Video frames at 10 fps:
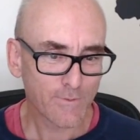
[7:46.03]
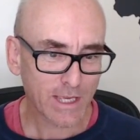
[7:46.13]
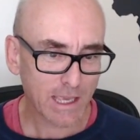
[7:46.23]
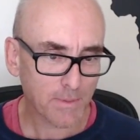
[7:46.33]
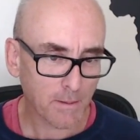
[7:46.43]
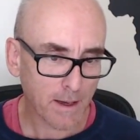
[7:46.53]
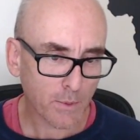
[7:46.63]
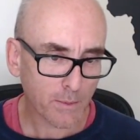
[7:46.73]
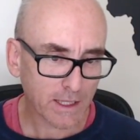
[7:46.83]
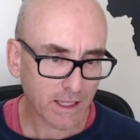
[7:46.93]
We keep them
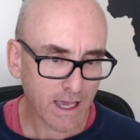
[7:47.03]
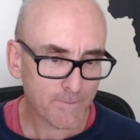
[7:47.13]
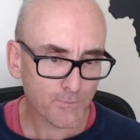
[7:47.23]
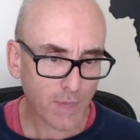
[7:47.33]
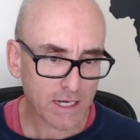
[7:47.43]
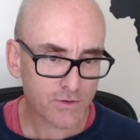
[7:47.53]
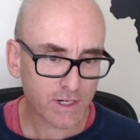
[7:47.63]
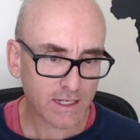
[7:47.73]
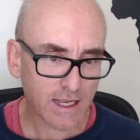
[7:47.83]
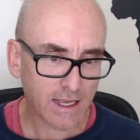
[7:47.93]
up a bit late.
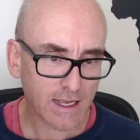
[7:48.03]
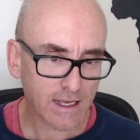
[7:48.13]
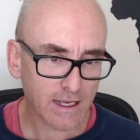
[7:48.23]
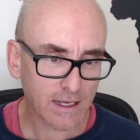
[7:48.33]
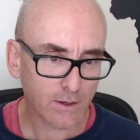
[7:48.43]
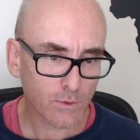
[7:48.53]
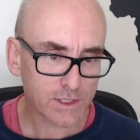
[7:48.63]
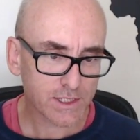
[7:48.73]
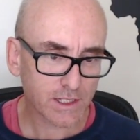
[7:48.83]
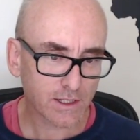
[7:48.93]
Patrick,
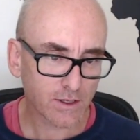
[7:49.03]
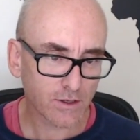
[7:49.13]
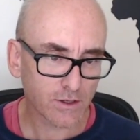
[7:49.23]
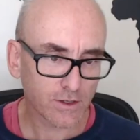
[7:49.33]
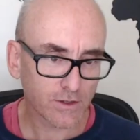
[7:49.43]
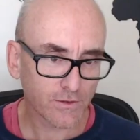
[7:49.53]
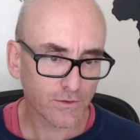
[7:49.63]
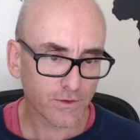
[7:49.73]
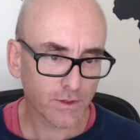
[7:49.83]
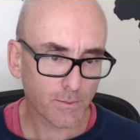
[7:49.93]
watching
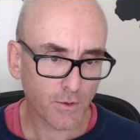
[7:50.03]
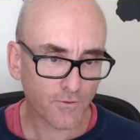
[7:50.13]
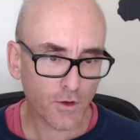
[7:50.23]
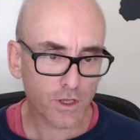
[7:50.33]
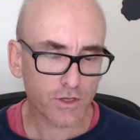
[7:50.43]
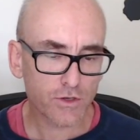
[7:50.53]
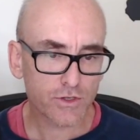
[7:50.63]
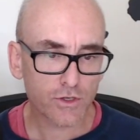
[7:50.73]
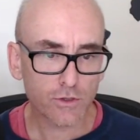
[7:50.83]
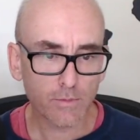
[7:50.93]
on... You prefer
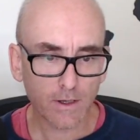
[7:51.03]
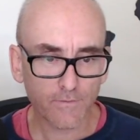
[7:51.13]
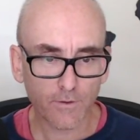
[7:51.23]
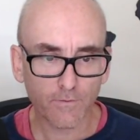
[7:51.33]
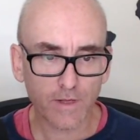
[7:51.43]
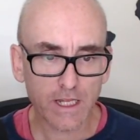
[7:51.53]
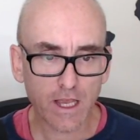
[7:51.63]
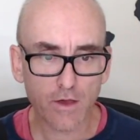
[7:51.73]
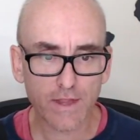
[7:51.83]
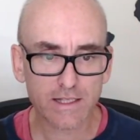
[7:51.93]
YouTube for
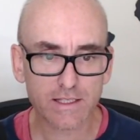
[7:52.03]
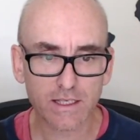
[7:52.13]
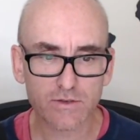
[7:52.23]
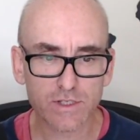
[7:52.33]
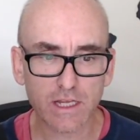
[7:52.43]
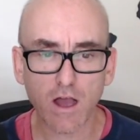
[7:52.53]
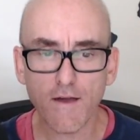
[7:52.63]
video? That's interesting.